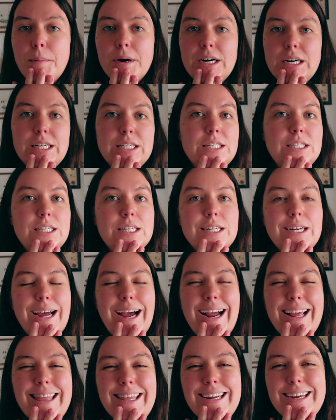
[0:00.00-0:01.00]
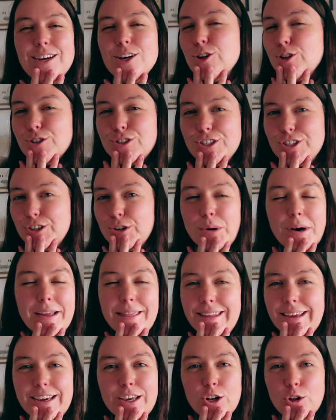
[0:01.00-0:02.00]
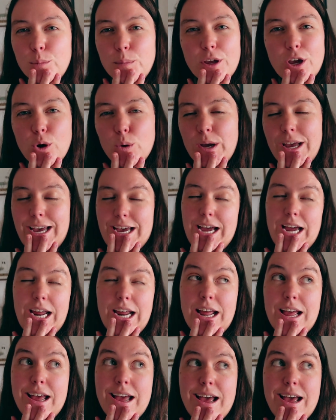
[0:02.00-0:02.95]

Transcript: but I think it'll do. I think it'll be okay.